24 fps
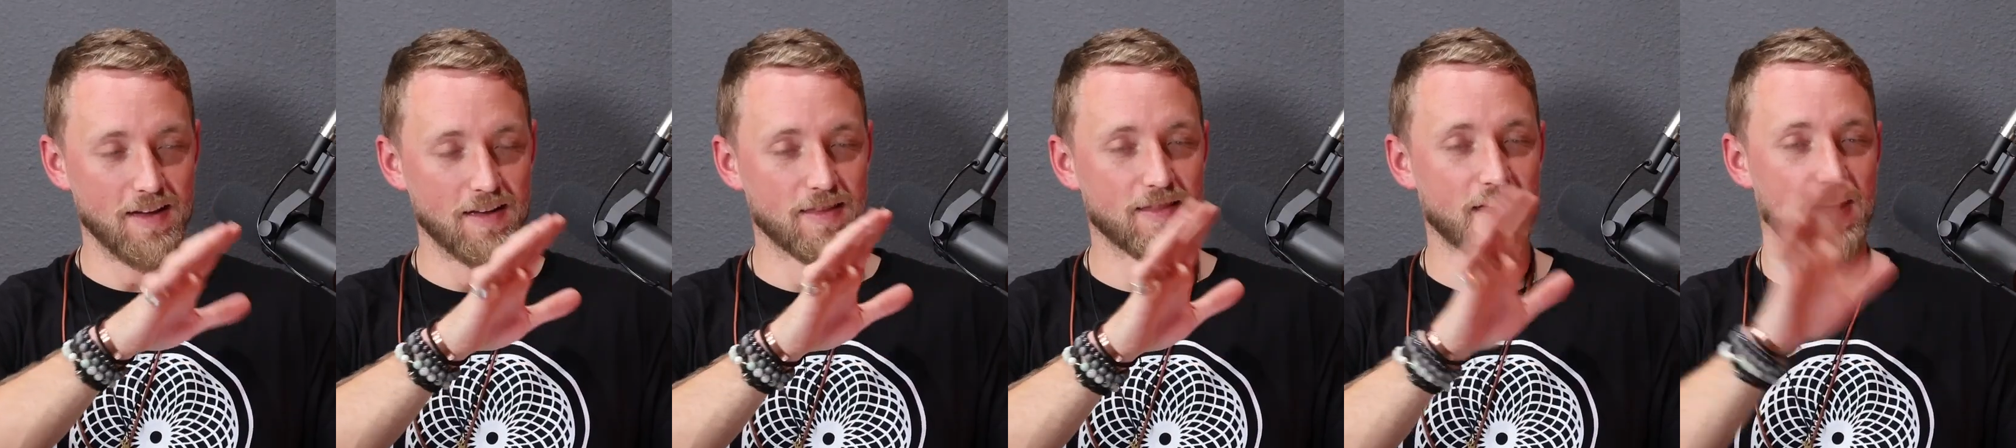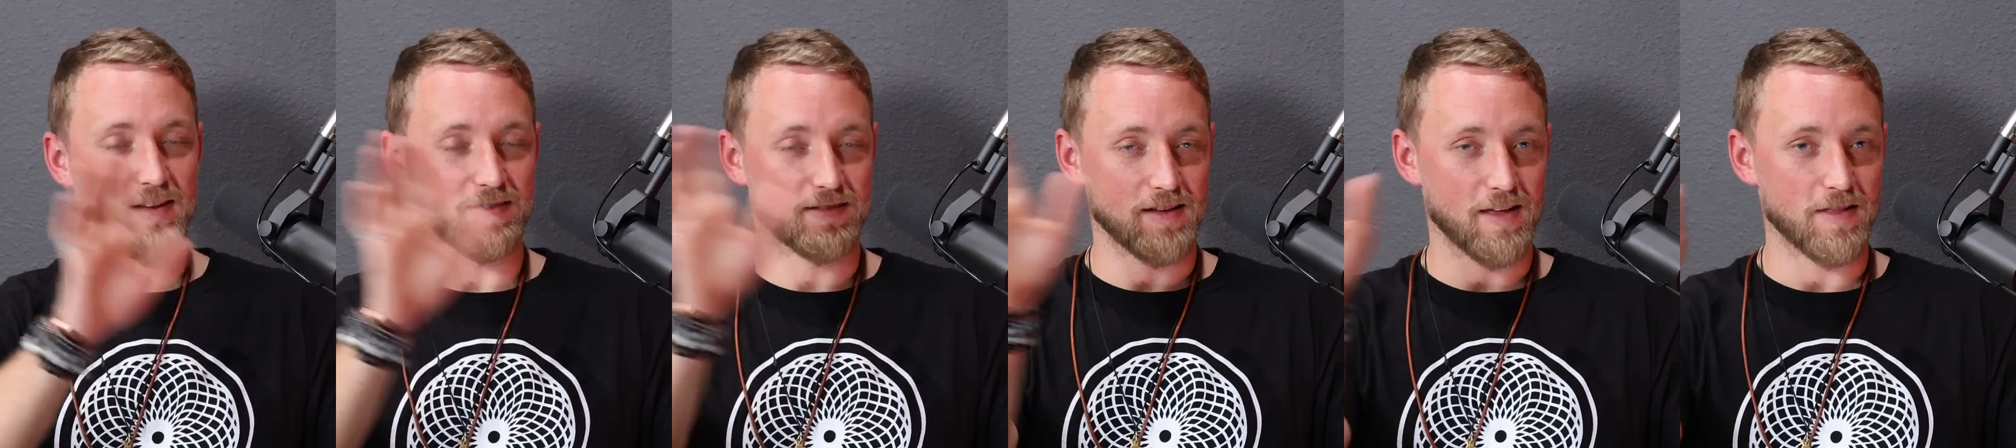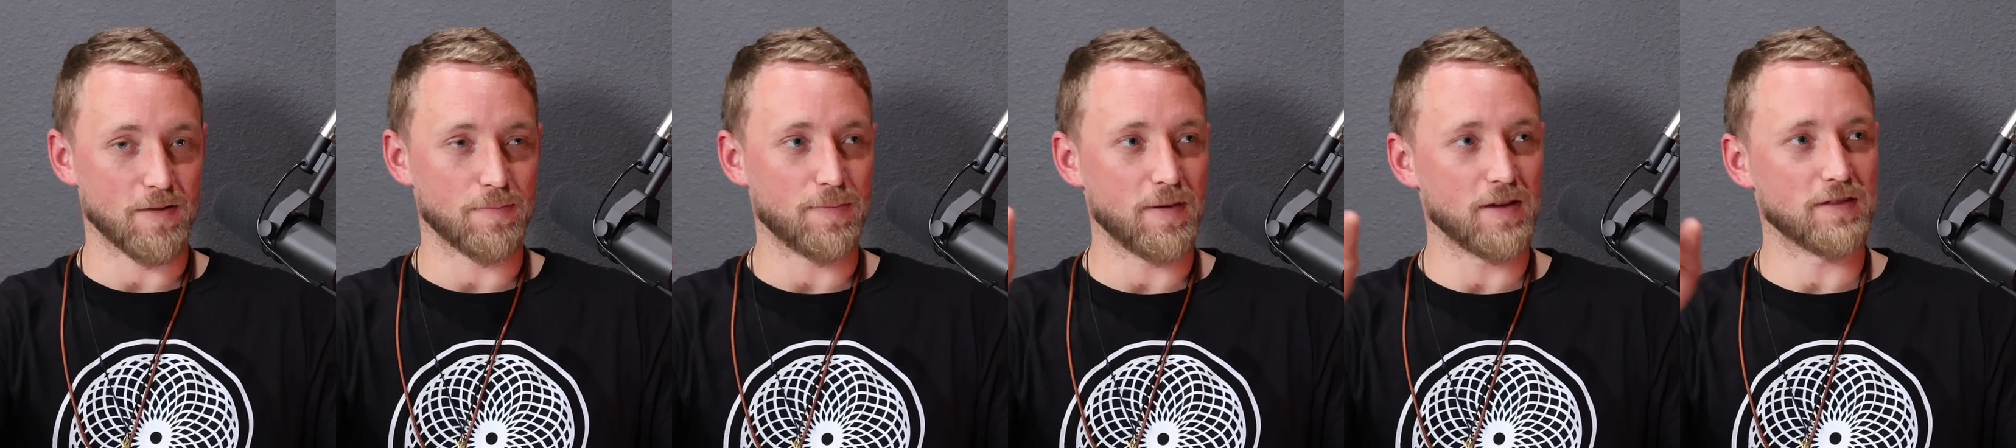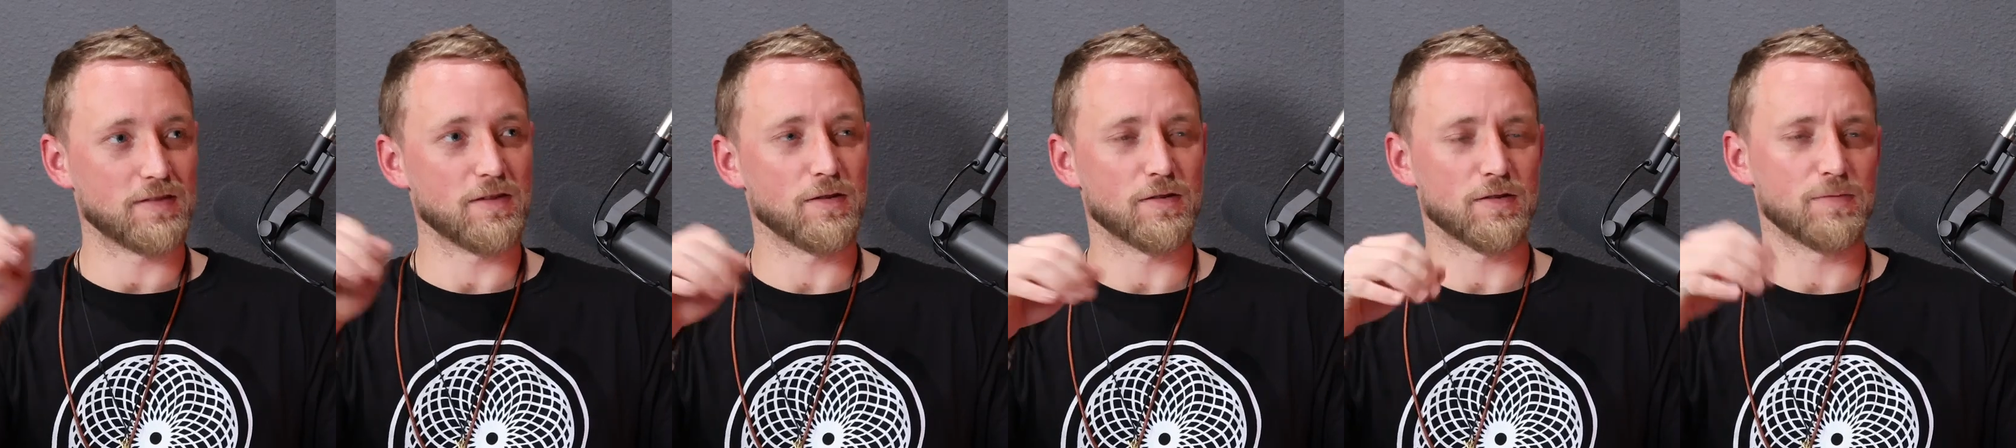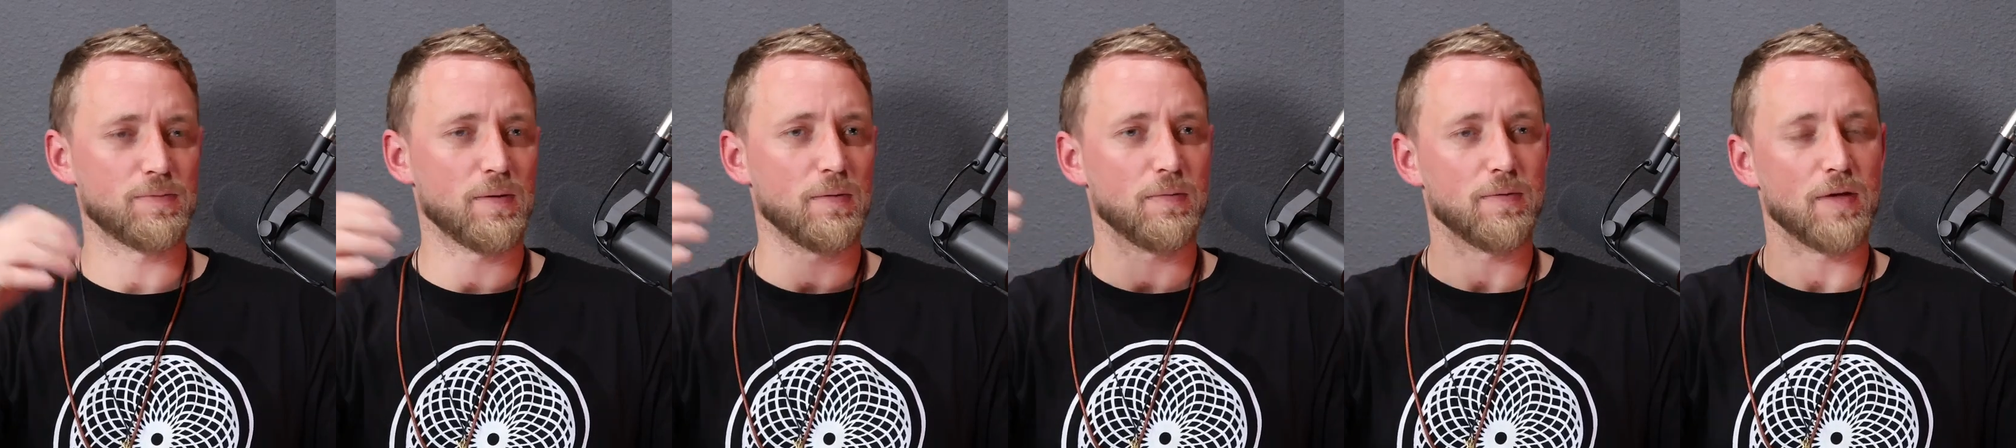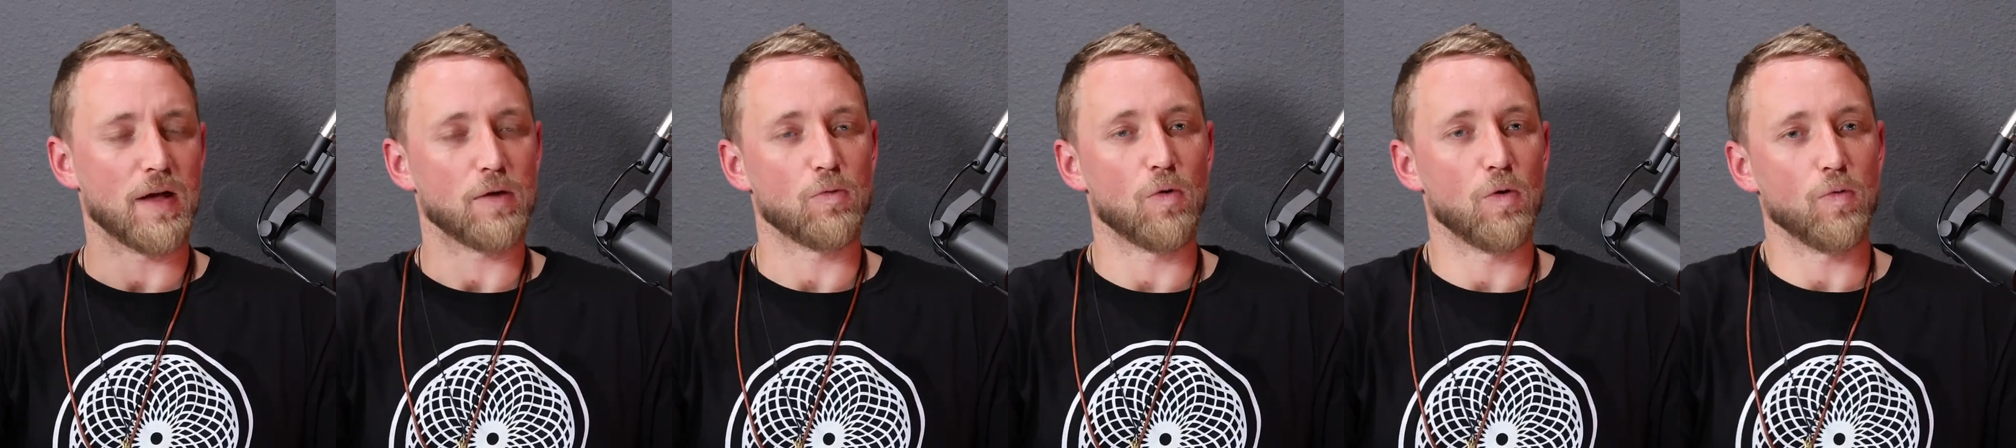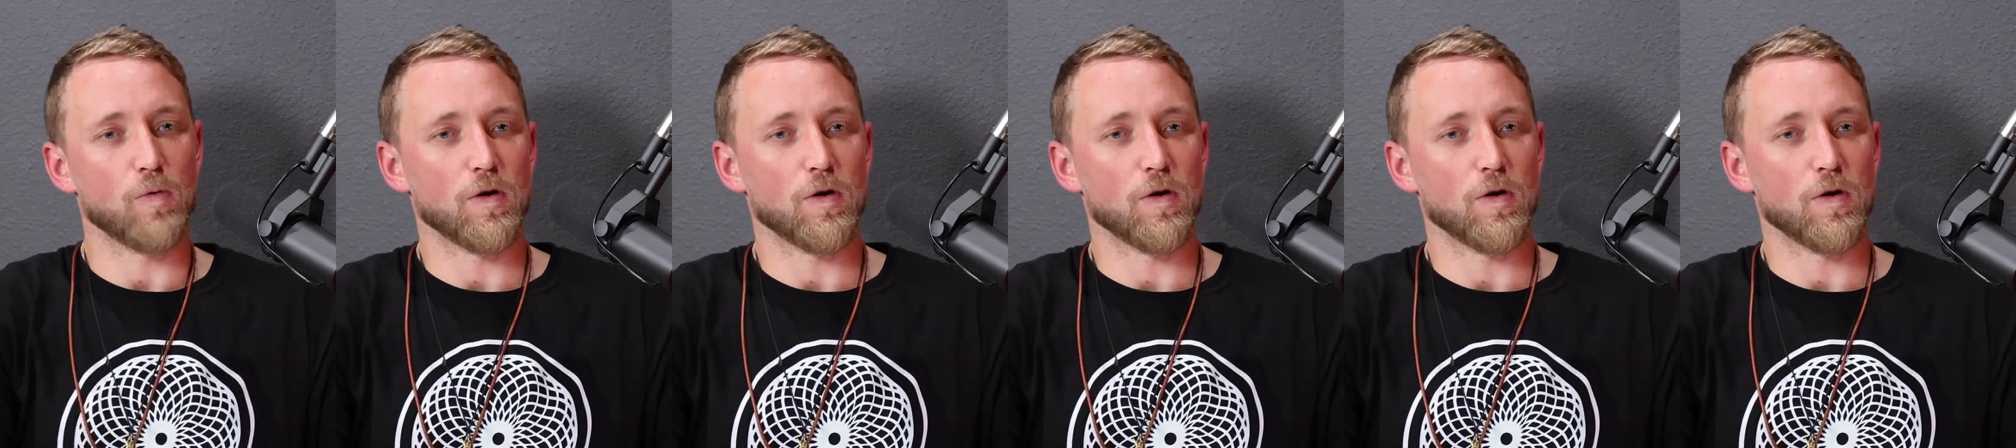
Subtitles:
And that's the other piece too, because people be like, well,